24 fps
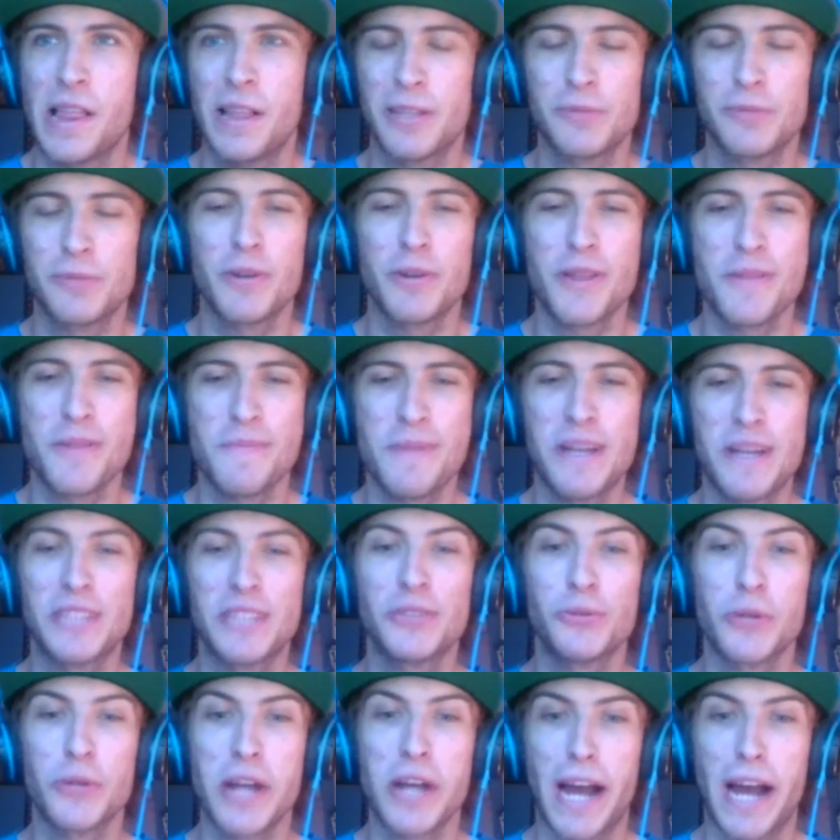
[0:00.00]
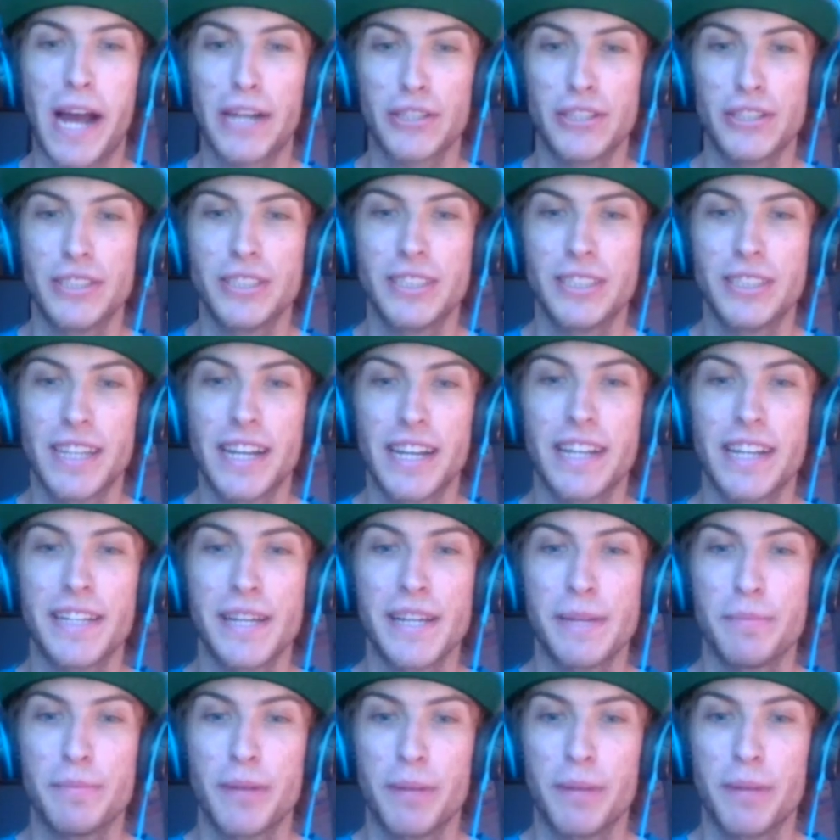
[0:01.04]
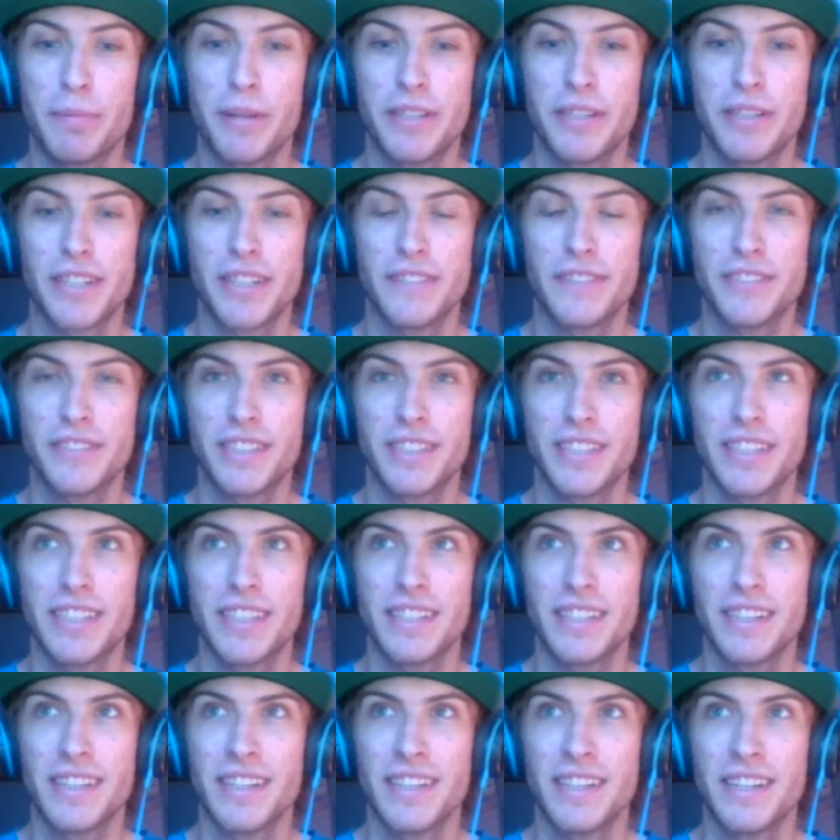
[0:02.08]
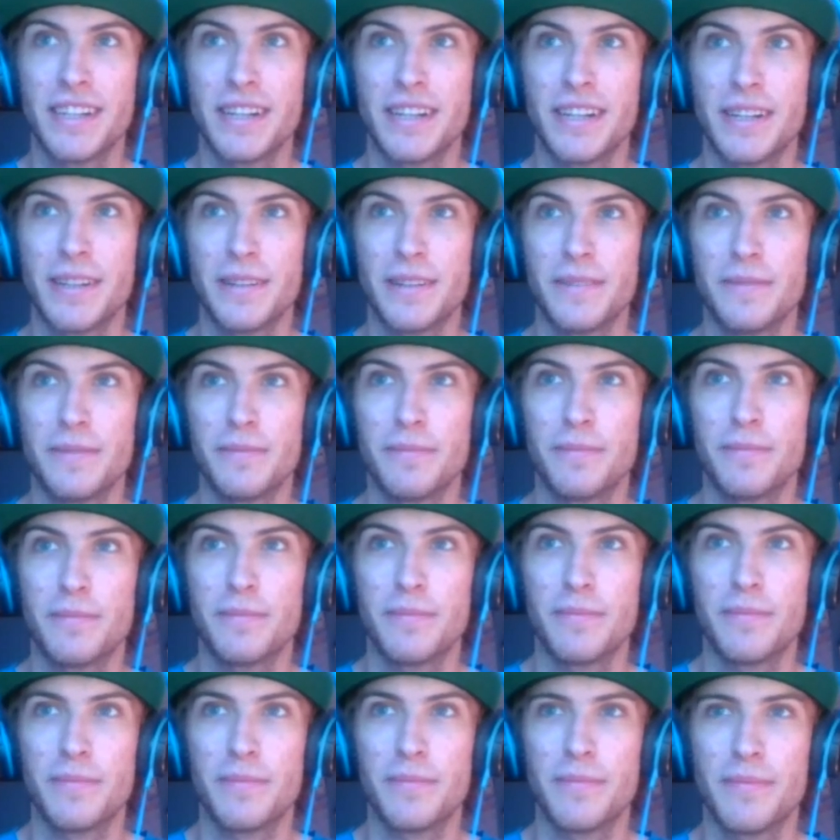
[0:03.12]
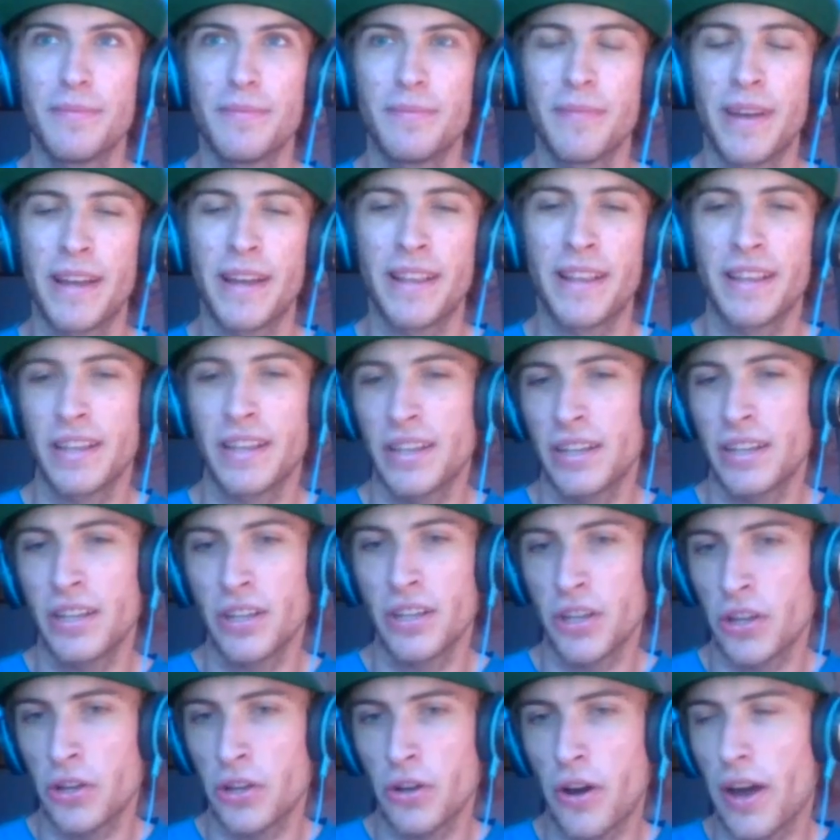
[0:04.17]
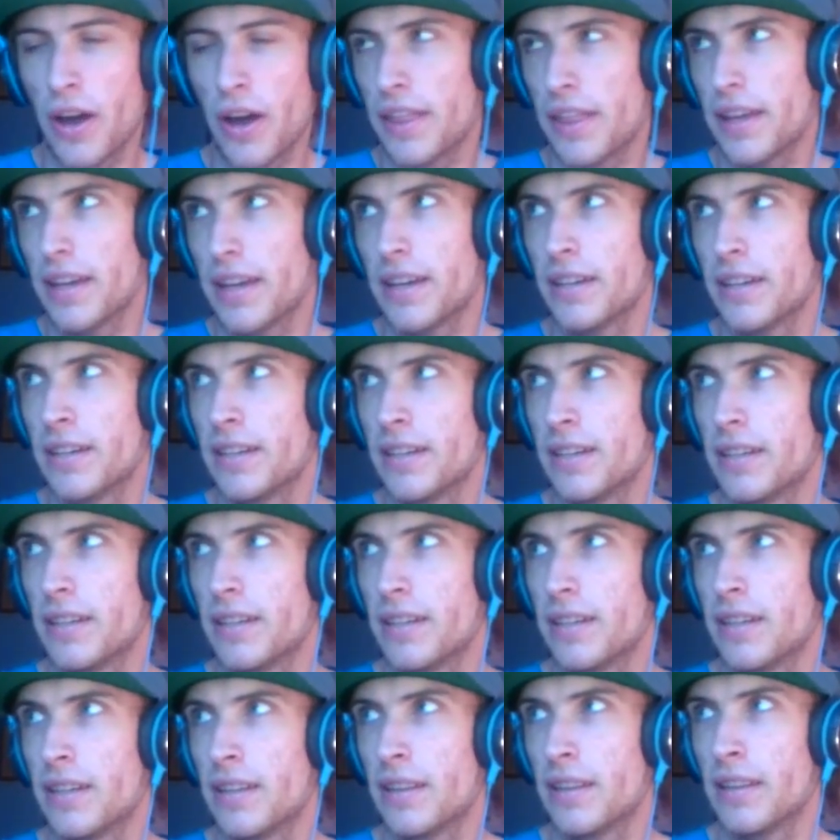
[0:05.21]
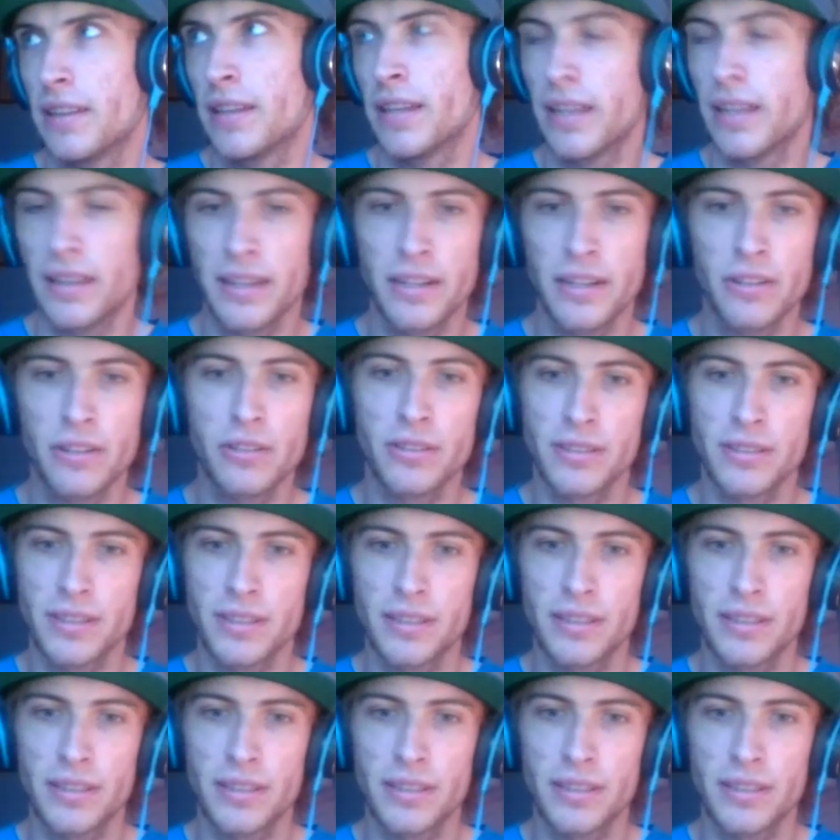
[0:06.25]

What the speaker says: one of the best reactions to getting hit by a pitch I've seen. And I think it little